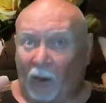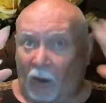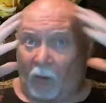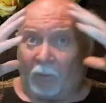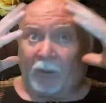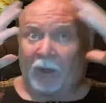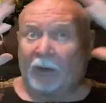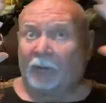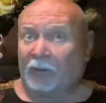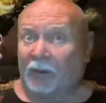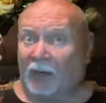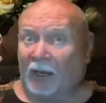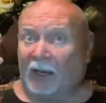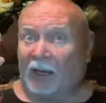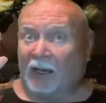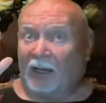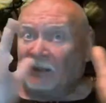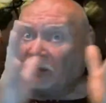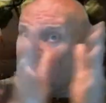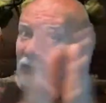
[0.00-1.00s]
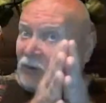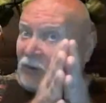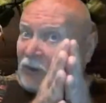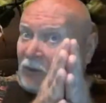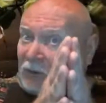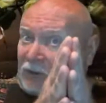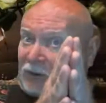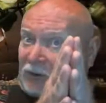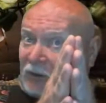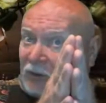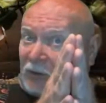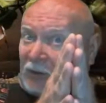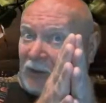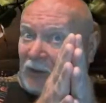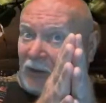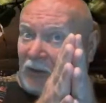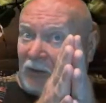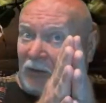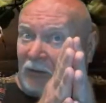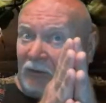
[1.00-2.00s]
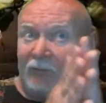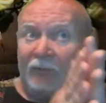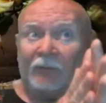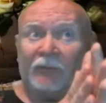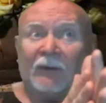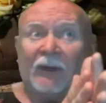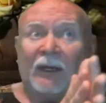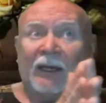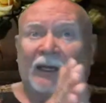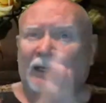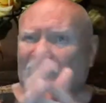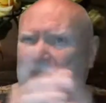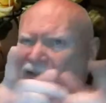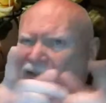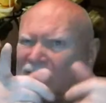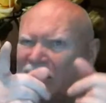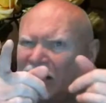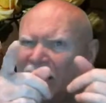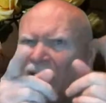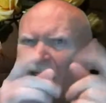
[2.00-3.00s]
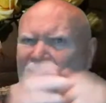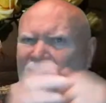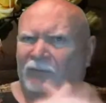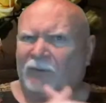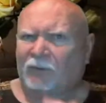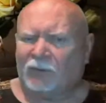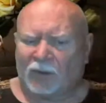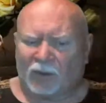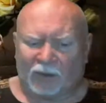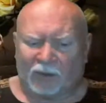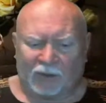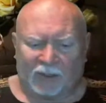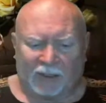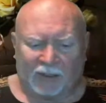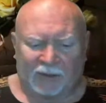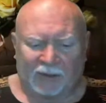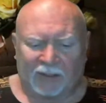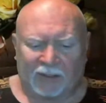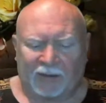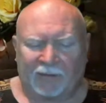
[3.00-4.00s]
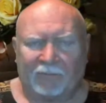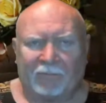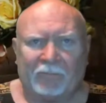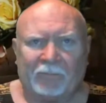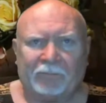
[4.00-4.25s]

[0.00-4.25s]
Open up your eyes, look what's going on, and let's see if you've learned anything.